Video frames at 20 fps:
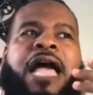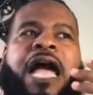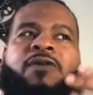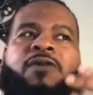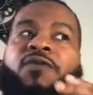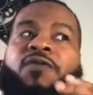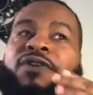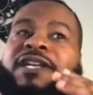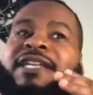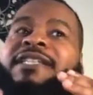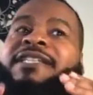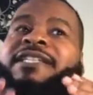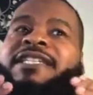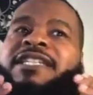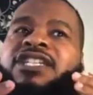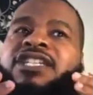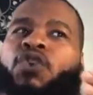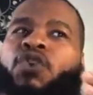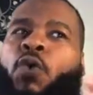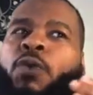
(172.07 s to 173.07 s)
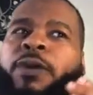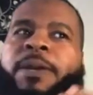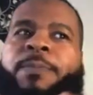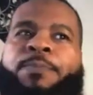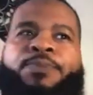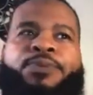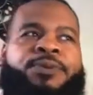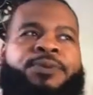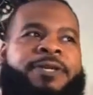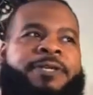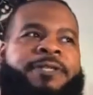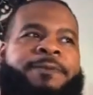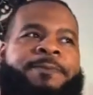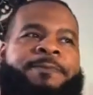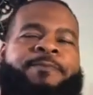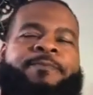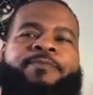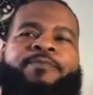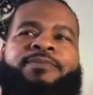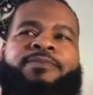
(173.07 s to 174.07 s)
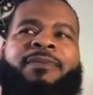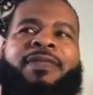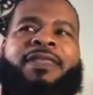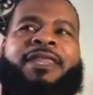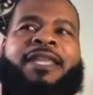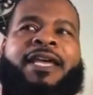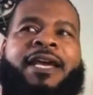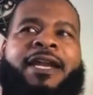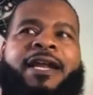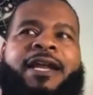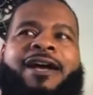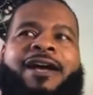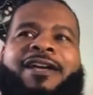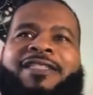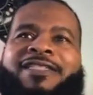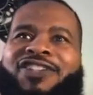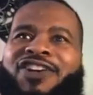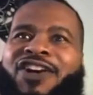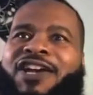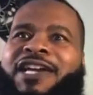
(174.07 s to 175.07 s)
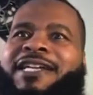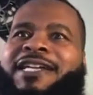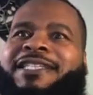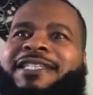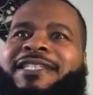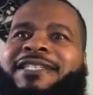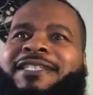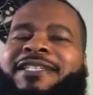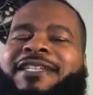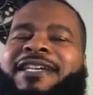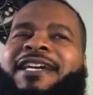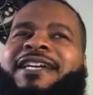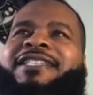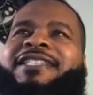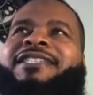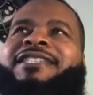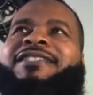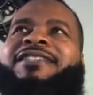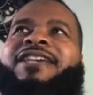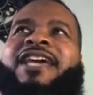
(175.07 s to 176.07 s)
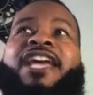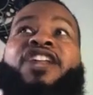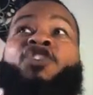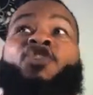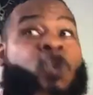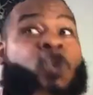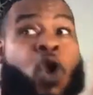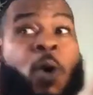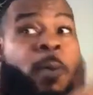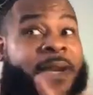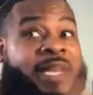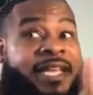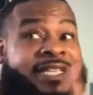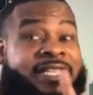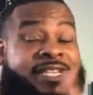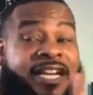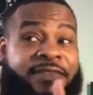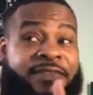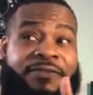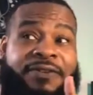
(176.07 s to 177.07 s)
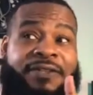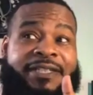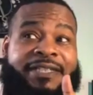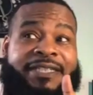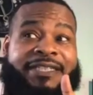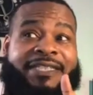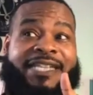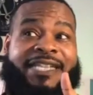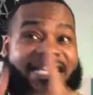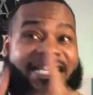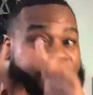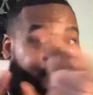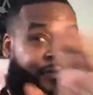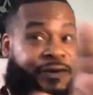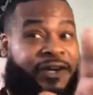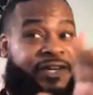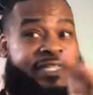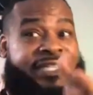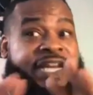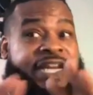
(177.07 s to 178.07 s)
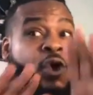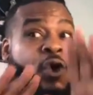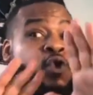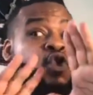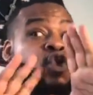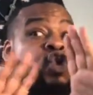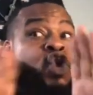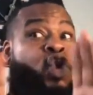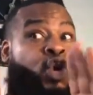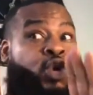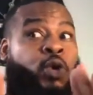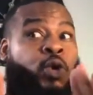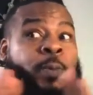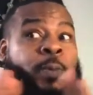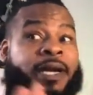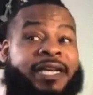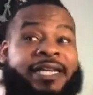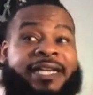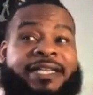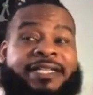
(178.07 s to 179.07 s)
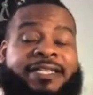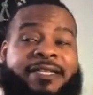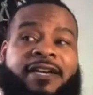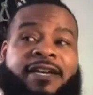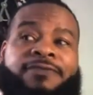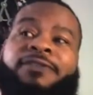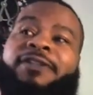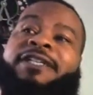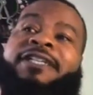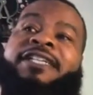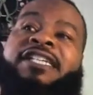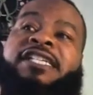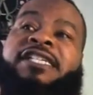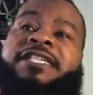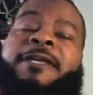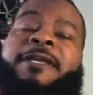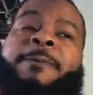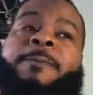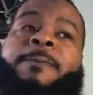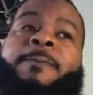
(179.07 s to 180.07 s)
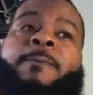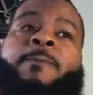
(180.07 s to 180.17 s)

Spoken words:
However, this is so important that I thought it's and nobody's covered this. As far as I know, nobody has covered this.